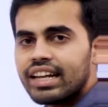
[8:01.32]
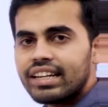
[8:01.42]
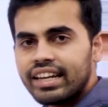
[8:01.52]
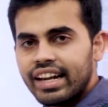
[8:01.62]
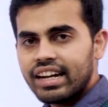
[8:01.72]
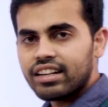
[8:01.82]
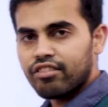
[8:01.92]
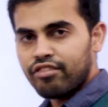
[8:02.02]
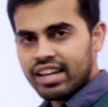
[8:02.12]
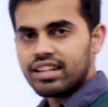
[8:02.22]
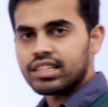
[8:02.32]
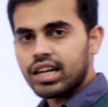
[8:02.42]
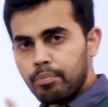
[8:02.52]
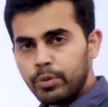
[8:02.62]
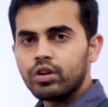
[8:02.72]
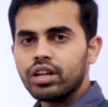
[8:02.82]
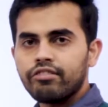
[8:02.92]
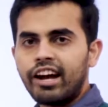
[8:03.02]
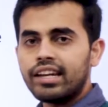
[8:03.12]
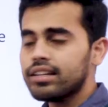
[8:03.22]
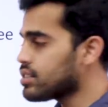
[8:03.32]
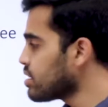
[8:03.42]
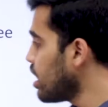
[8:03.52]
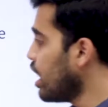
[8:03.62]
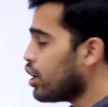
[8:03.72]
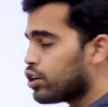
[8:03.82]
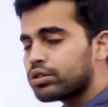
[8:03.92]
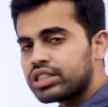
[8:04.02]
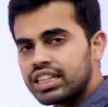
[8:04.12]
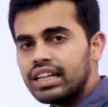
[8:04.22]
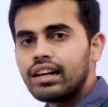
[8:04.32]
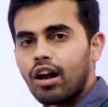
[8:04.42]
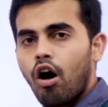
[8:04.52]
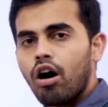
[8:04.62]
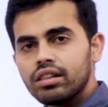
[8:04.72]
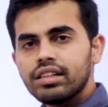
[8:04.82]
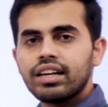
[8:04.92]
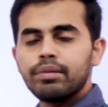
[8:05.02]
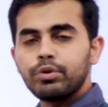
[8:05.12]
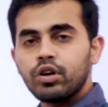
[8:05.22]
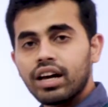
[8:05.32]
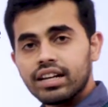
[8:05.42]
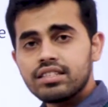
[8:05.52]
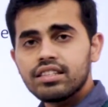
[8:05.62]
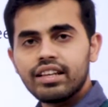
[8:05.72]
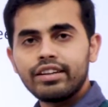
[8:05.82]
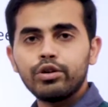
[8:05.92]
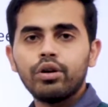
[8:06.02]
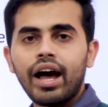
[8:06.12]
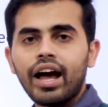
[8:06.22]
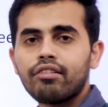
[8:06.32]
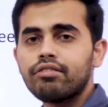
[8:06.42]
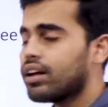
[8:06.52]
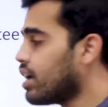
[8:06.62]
can create a virus, computer virus, to steal all the cryptocurrency that you have,